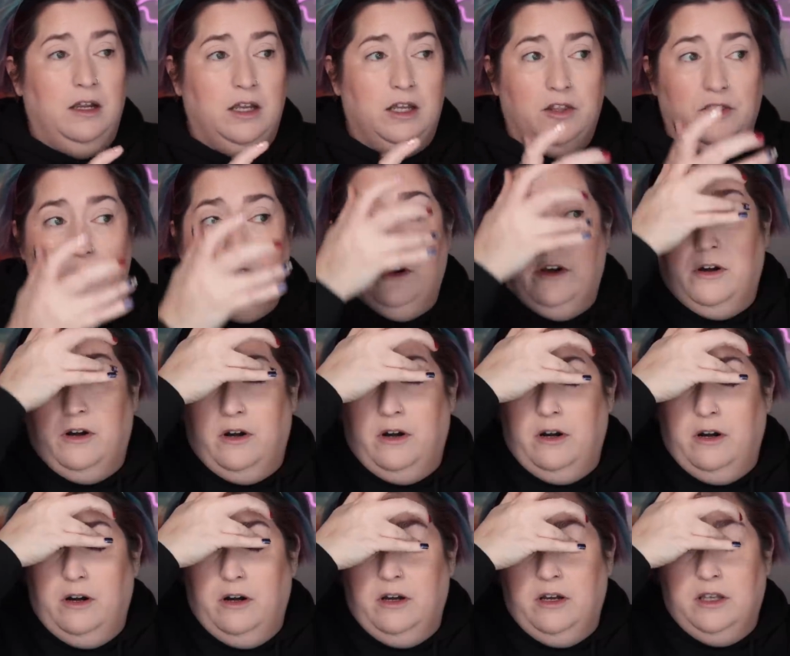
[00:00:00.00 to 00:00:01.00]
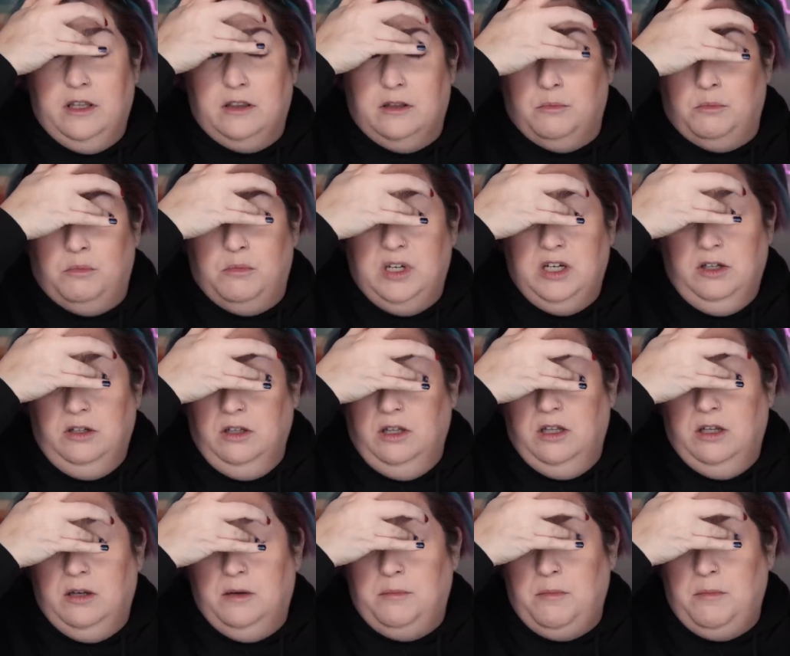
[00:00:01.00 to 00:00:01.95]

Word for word: They're in the middle.